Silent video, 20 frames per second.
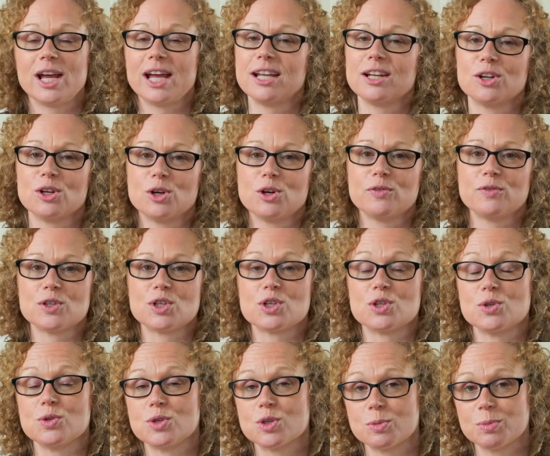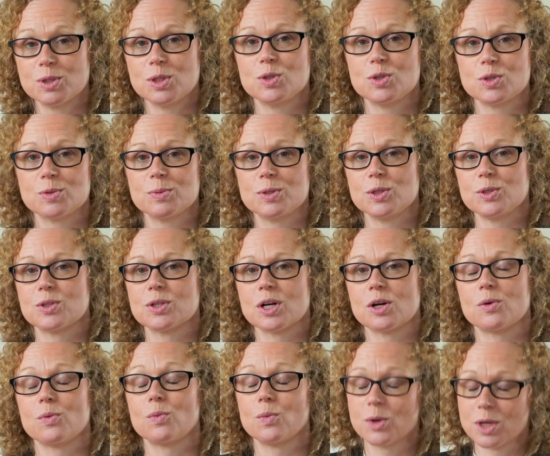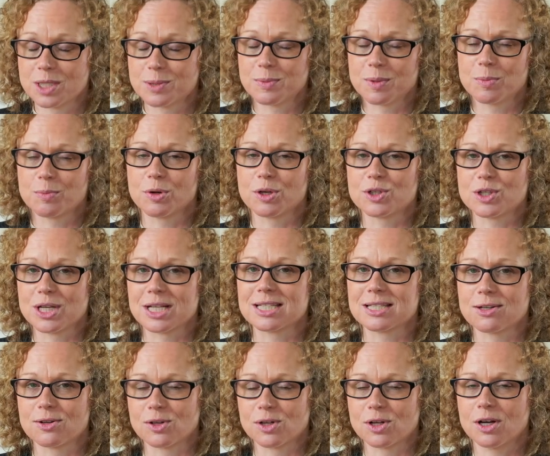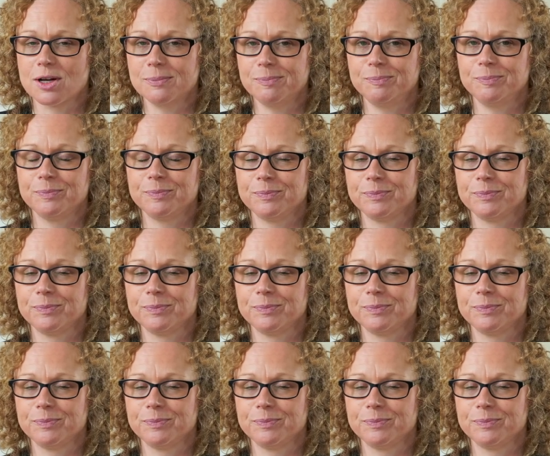head on over to www.wordsmithprojects.com.